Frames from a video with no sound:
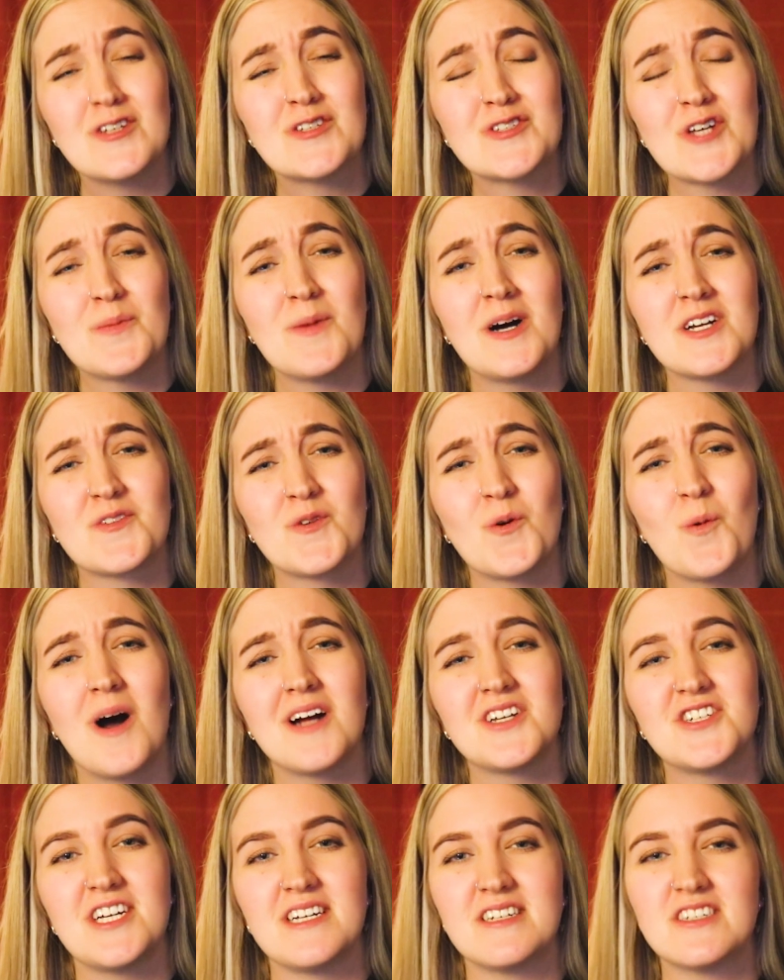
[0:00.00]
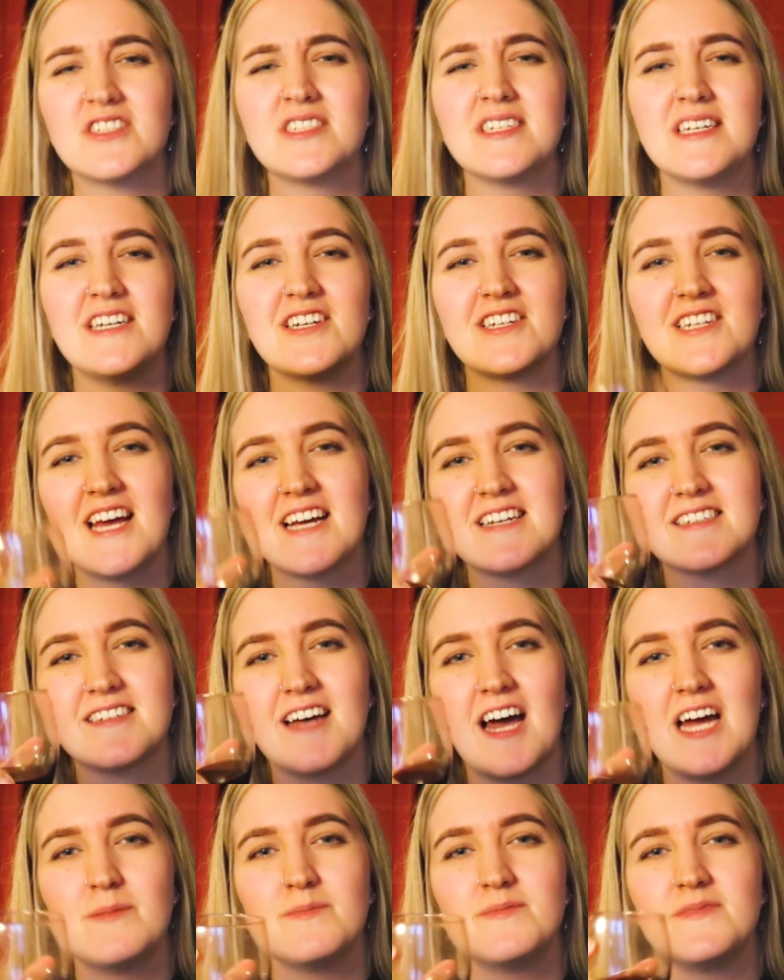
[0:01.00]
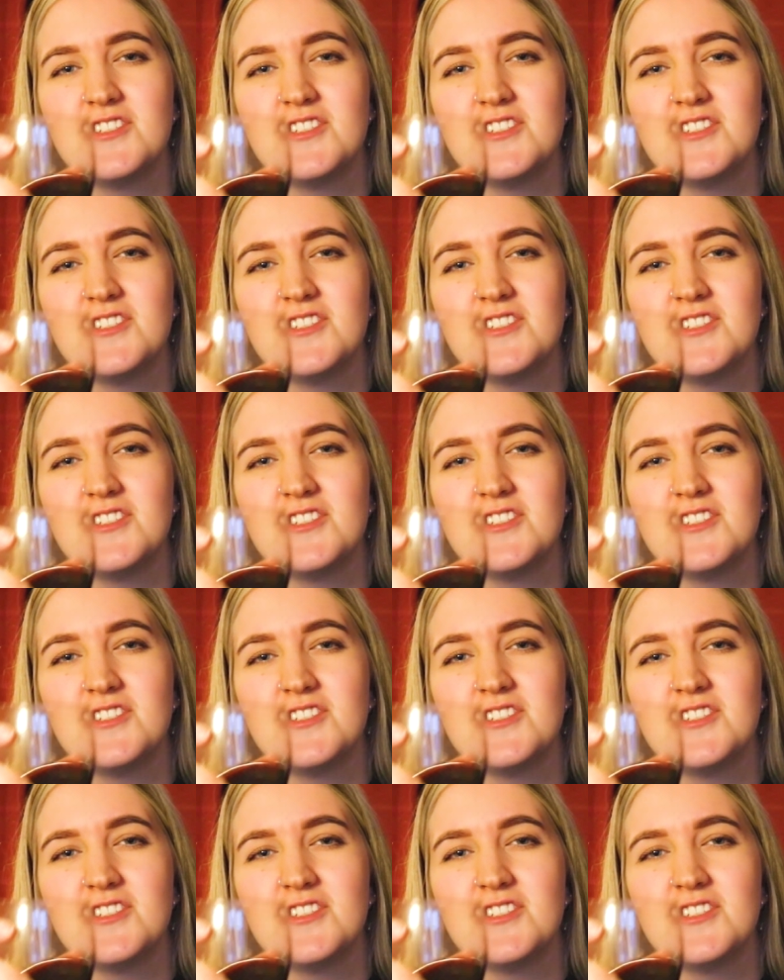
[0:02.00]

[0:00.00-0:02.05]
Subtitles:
you so much for watching. See you next time.